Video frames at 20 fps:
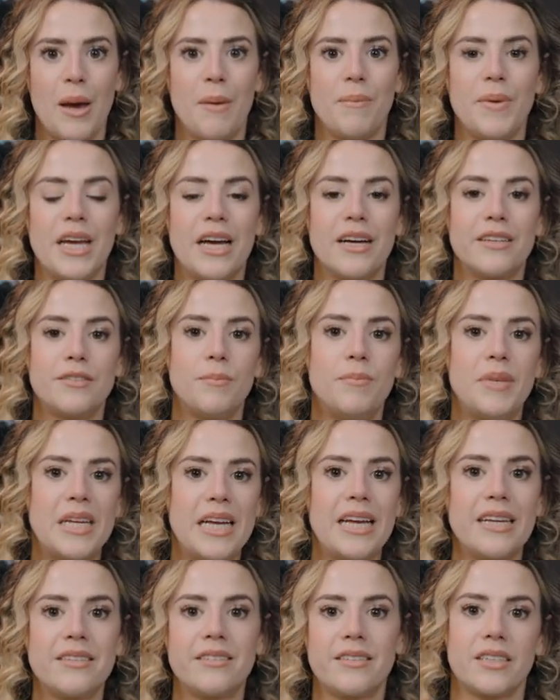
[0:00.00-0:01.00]
Because
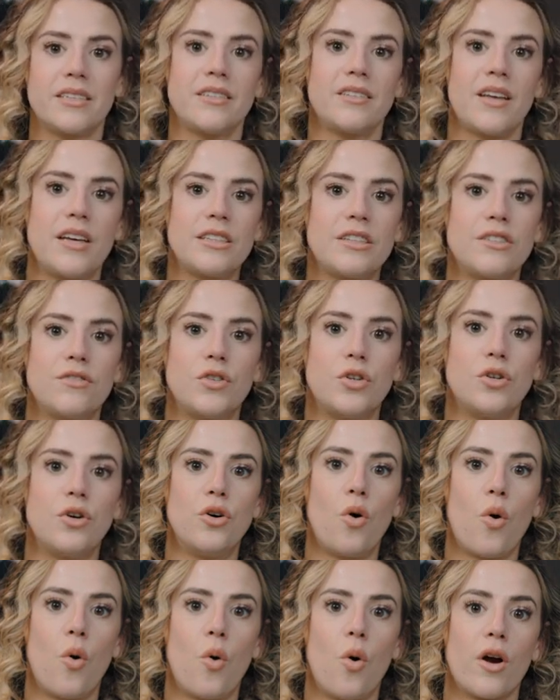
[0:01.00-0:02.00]
being
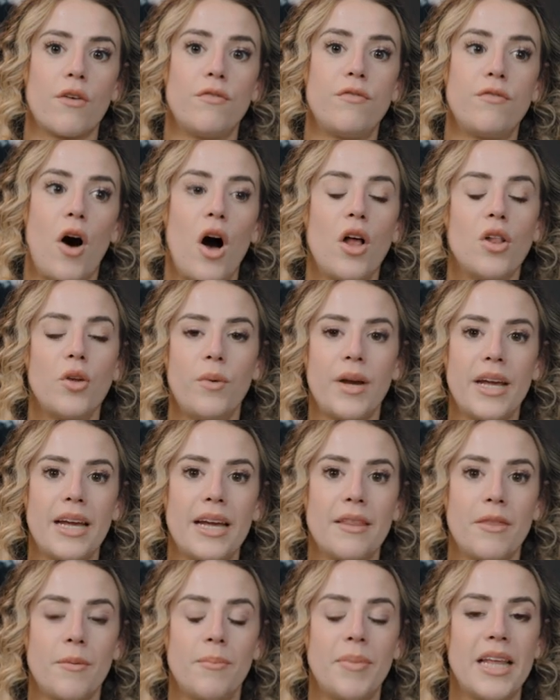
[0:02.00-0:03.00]
successful or following
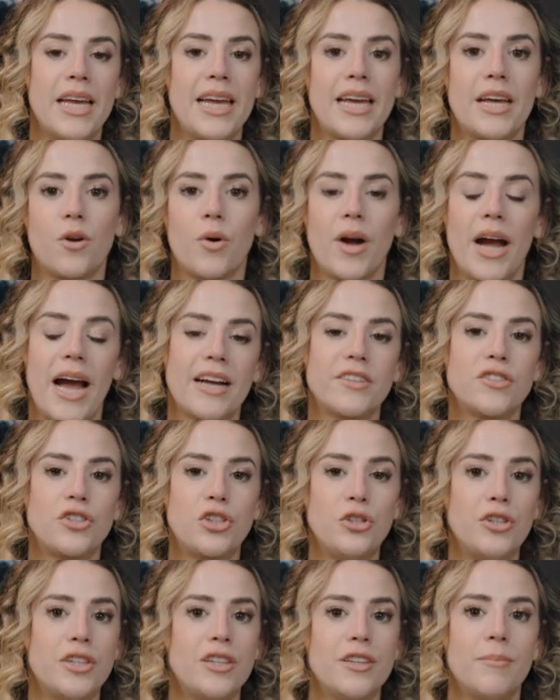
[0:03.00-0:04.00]
the plan or
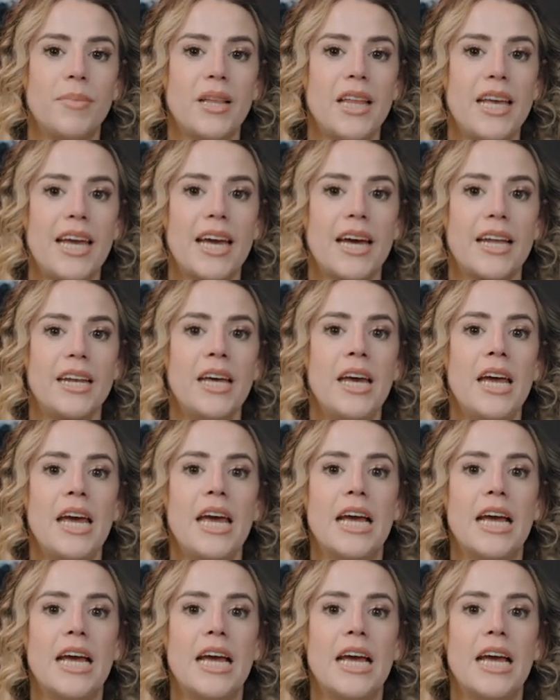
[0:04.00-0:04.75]
executing the plan